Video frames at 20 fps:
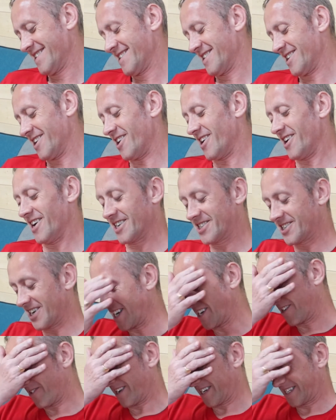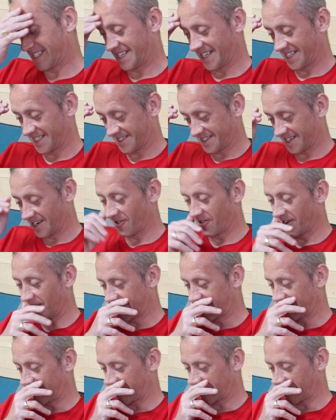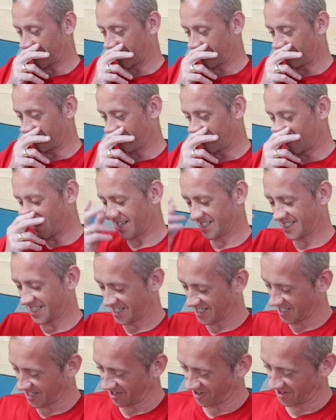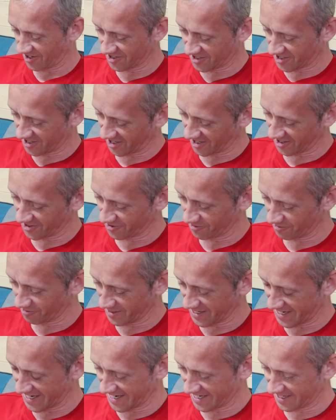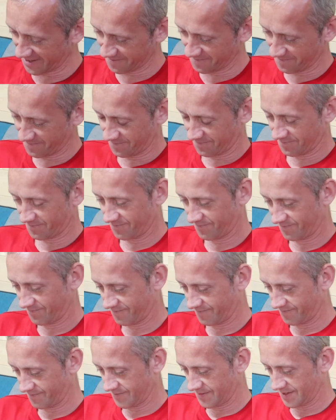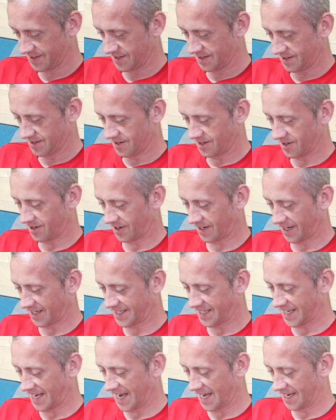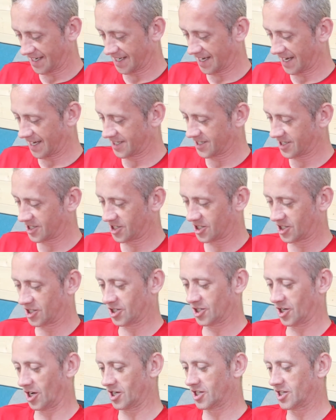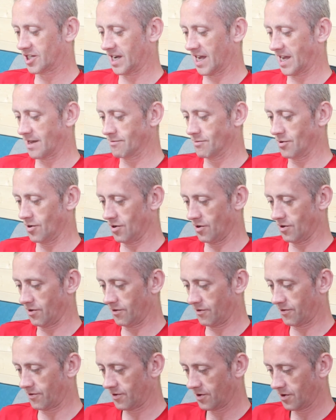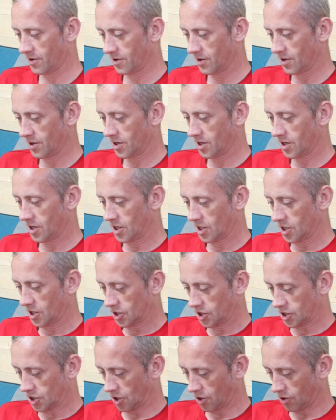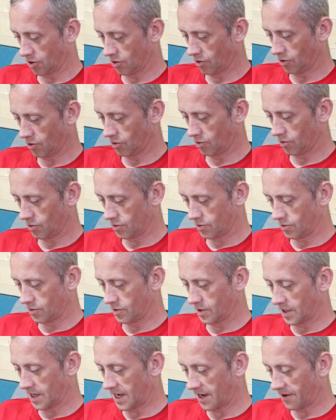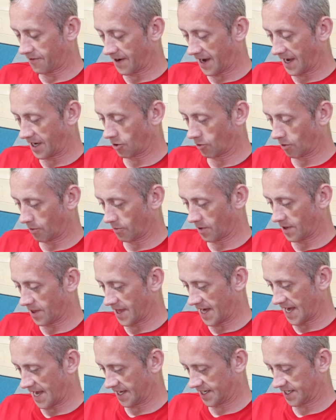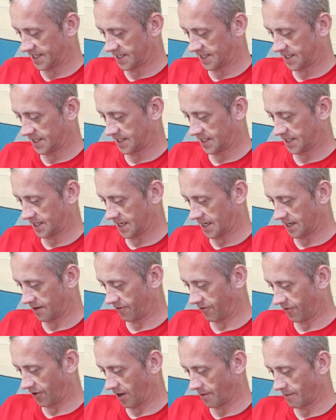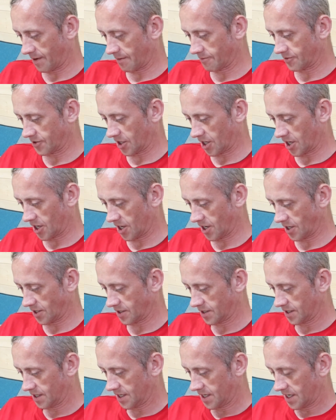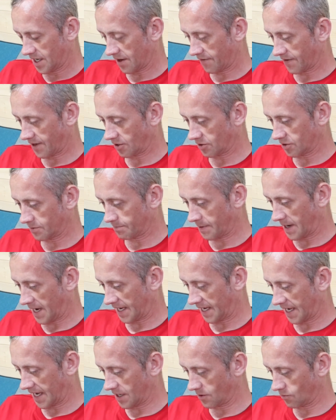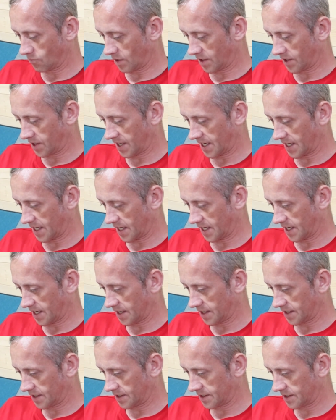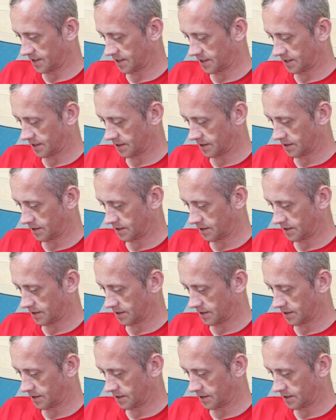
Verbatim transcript: Oh, I tried to risk it. I risked it there. Oh, it's a sludge on the way. Look at that. That's such a move. So, if I go in with this and farm him down, if he goes back in with his...